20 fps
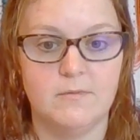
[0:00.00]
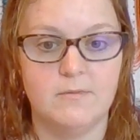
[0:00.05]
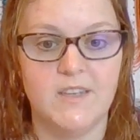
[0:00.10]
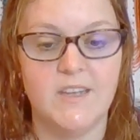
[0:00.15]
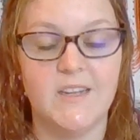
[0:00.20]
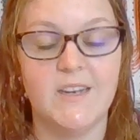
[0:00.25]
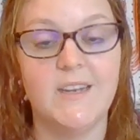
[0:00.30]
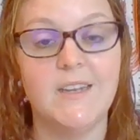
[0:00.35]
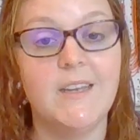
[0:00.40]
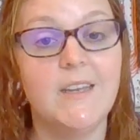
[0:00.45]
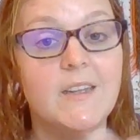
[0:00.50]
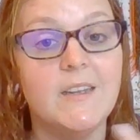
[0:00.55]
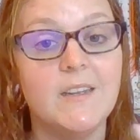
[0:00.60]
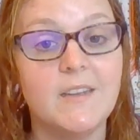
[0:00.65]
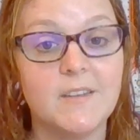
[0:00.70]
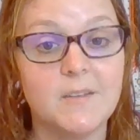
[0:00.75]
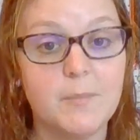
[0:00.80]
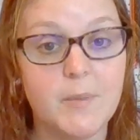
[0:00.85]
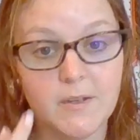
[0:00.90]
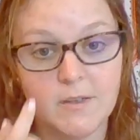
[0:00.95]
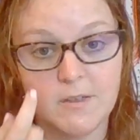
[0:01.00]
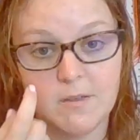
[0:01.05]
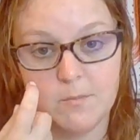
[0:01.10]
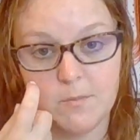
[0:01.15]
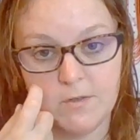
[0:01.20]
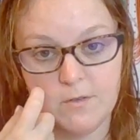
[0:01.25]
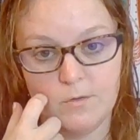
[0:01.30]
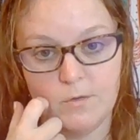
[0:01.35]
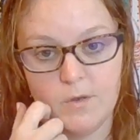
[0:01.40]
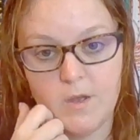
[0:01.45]
And I can't expect him
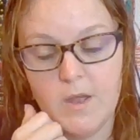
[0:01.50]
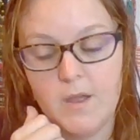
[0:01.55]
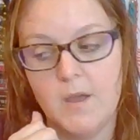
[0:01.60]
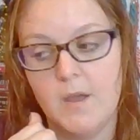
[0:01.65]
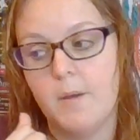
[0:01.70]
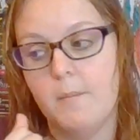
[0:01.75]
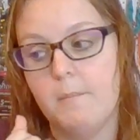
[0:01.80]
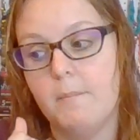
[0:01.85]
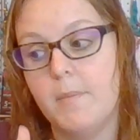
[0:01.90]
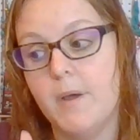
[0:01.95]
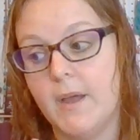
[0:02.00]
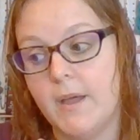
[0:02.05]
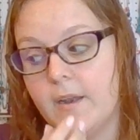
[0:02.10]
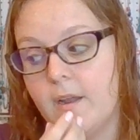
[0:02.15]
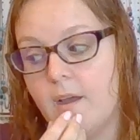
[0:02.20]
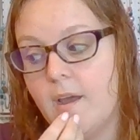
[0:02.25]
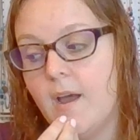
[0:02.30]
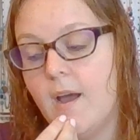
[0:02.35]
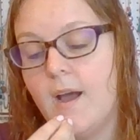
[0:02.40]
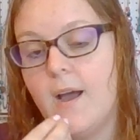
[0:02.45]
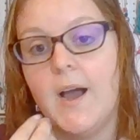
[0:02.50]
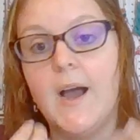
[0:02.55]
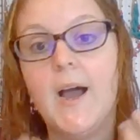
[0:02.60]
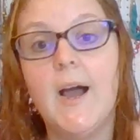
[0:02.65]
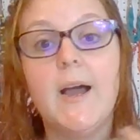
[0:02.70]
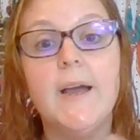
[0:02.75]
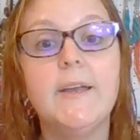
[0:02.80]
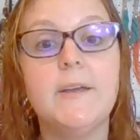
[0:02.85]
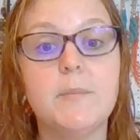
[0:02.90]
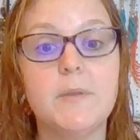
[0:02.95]
to. But
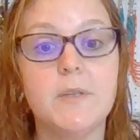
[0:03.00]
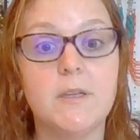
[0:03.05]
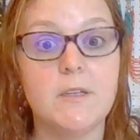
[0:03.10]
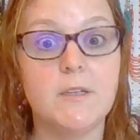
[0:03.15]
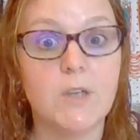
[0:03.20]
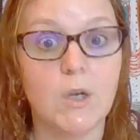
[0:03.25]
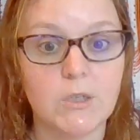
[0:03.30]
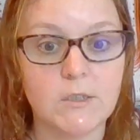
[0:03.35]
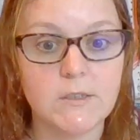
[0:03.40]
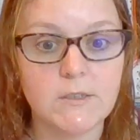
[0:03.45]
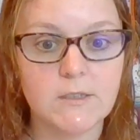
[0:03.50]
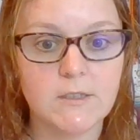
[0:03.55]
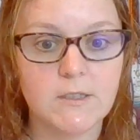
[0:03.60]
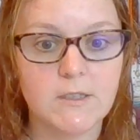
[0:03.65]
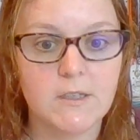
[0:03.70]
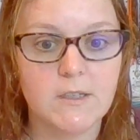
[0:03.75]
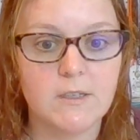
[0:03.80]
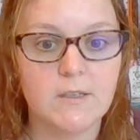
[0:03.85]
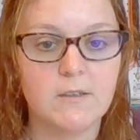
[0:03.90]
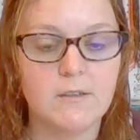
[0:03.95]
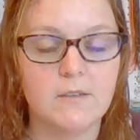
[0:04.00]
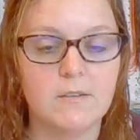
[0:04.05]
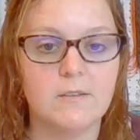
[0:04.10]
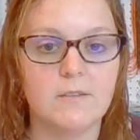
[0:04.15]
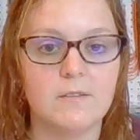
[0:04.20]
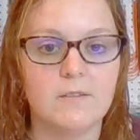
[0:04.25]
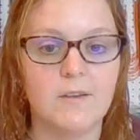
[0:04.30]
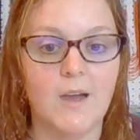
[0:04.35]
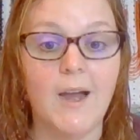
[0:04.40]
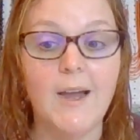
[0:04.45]
I am the adult.
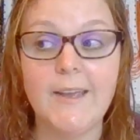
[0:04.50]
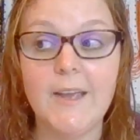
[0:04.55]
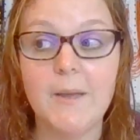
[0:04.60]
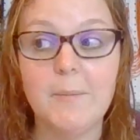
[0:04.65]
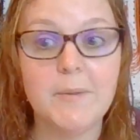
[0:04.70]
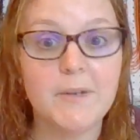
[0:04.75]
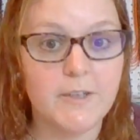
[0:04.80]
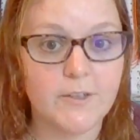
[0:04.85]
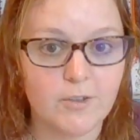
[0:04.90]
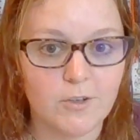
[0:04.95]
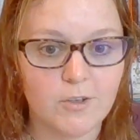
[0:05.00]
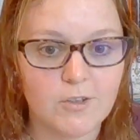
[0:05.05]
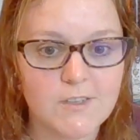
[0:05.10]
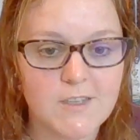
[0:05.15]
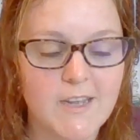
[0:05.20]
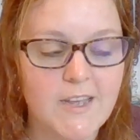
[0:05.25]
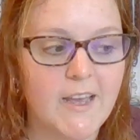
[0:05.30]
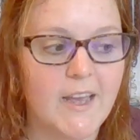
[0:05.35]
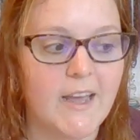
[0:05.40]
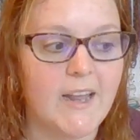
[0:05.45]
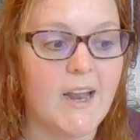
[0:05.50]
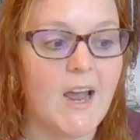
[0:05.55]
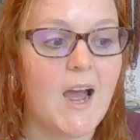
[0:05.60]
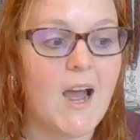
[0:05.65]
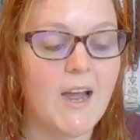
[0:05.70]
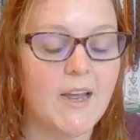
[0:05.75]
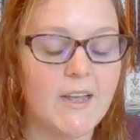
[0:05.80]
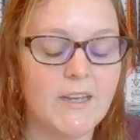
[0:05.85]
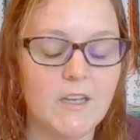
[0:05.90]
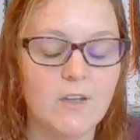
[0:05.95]
I am an adult. And
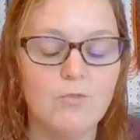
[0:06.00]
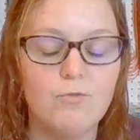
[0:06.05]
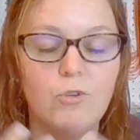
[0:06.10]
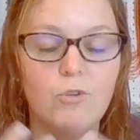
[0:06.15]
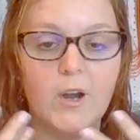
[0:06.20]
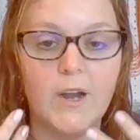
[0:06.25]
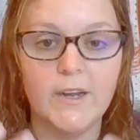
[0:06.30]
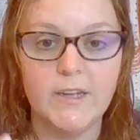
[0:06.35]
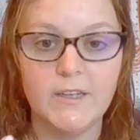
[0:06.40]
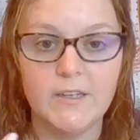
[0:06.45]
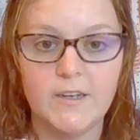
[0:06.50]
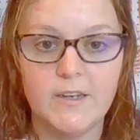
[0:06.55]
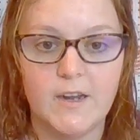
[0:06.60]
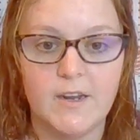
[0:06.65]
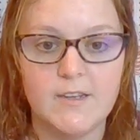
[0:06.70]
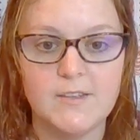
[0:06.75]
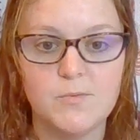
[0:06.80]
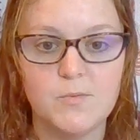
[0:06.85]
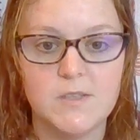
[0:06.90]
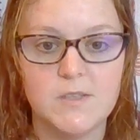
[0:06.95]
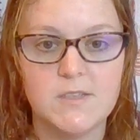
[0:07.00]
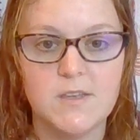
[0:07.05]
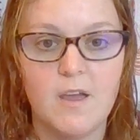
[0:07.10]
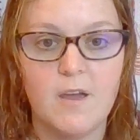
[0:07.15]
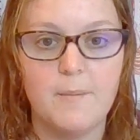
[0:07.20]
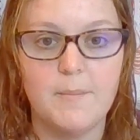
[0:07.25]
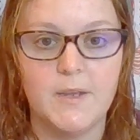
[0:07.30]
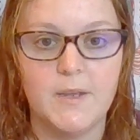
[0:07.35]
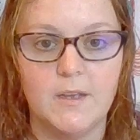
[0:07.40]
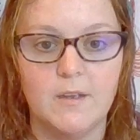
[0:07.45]
I can recognize what's
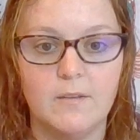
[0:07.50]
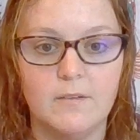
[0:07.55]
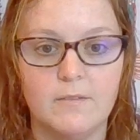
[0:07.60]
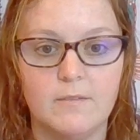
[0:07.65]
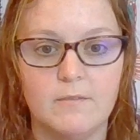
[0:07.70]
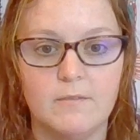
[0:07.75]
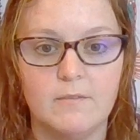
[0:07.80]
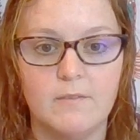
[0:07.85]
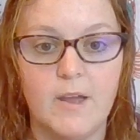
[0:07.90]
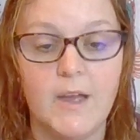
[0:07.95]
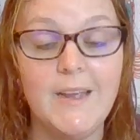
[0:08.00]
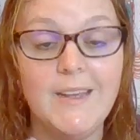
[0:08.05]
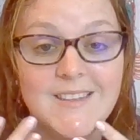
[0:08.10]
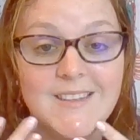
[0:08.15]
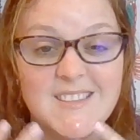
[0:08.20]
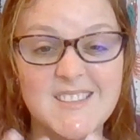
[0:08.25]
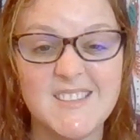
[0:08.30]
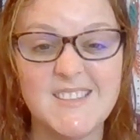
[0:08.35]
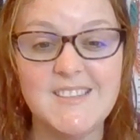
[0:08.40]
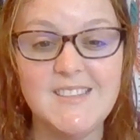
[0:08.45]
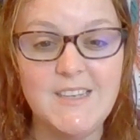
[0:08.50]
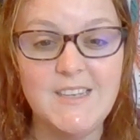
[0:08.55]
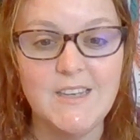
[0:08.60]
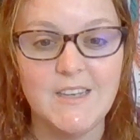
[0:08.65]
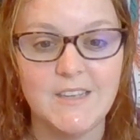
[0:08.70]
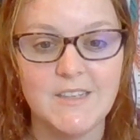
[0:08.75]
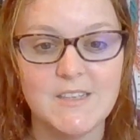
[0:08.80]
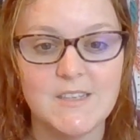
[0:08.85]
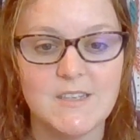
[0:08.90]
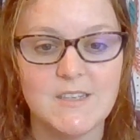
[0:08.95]
coming. I can see
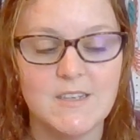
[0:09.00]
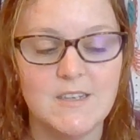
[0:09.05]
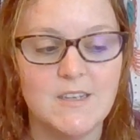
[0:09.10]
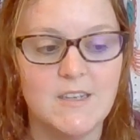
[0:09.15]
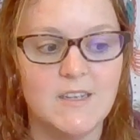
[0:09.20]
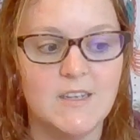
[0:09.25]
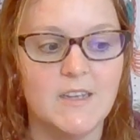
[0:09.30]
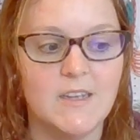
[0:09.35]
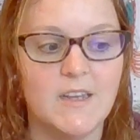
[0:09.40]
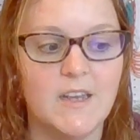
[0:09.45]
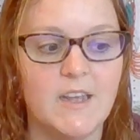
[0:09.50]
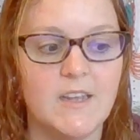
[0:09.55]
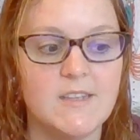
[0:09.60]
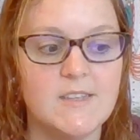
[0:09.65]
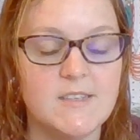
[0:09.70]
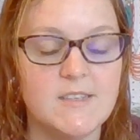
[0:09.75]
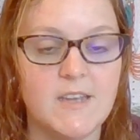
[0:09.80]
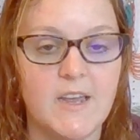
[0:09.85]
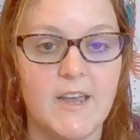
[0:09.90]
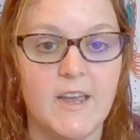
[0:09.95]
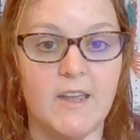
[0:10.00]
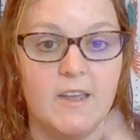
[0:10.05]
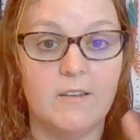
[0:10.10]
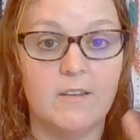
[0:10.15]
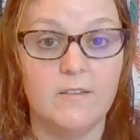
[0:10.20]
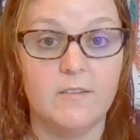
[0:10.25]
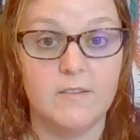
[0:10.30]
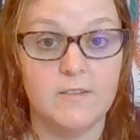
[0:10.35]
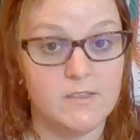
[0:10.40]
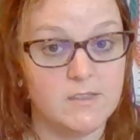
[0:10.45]
it and say,
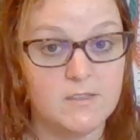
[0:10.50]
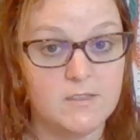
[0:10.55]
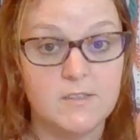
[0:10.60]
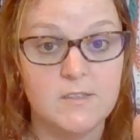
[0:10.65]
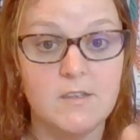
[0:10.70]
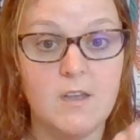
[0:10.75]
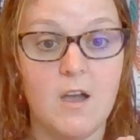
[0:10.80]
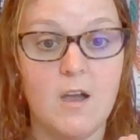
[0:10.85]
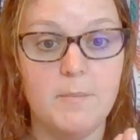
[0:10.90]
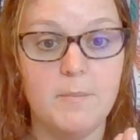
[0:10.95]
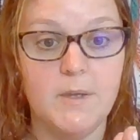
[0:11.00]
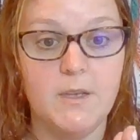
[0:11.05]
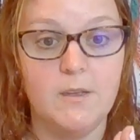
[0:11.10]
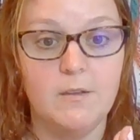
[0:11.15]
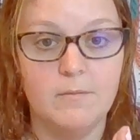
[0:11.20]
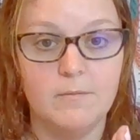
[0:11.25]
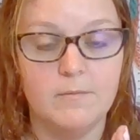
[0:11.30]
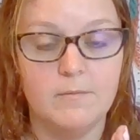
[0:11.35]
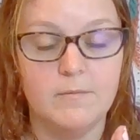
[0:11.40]
this is coming.